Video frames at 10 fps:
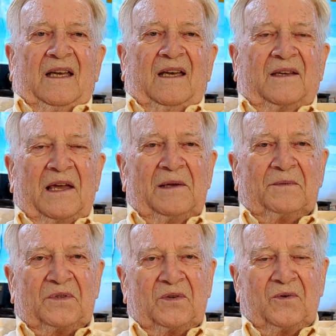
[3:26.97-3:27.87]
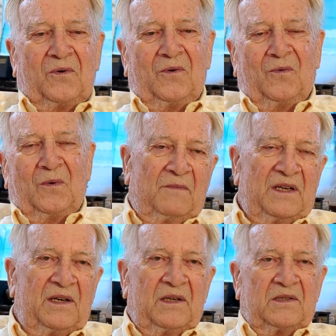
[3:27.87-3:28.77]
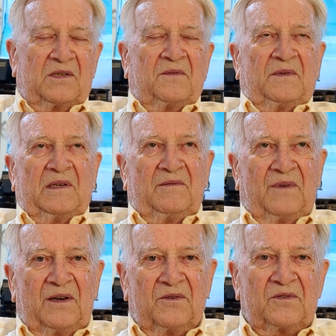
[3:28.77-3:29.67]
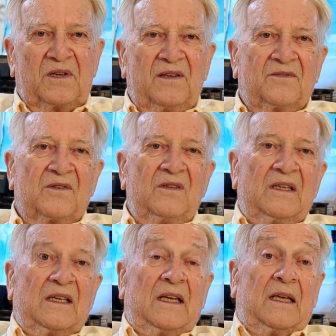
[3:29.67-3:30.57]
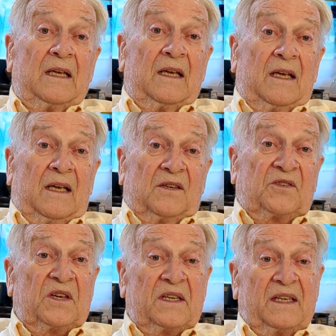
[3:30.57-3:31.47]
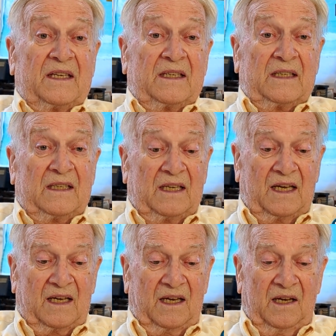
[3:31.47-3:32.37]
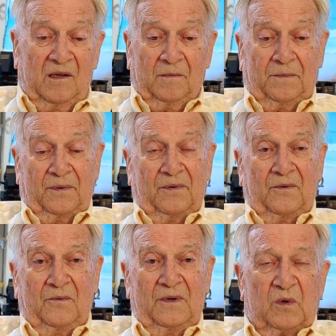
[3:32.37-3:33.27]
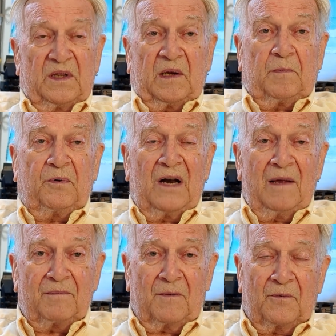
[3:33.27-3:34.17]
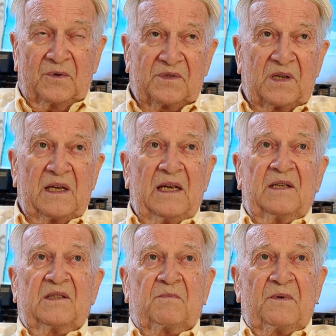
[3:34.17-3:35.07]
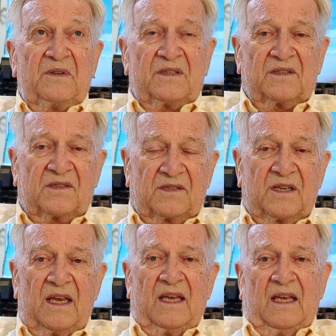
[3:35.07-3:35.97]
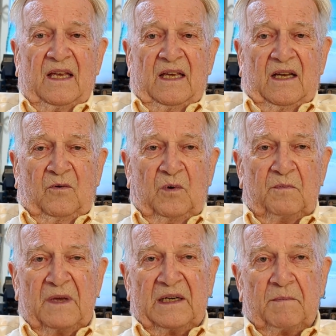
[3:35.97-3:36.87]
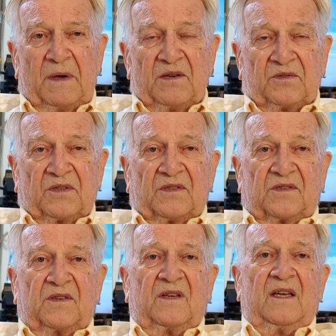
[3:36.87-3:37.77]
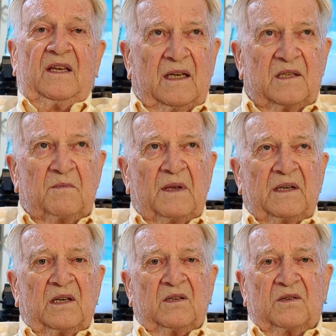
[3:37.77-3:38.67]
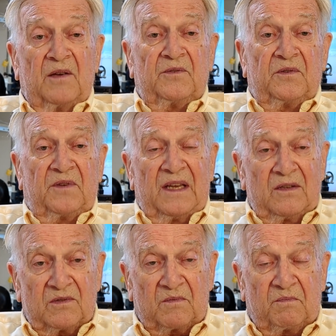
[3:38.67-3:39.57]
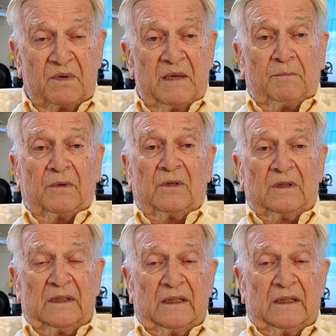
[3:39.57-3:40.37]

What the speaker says: came to meetings of the Inventors Council seeking help with a problem which they had experienced with many patients, as many as 100,000 people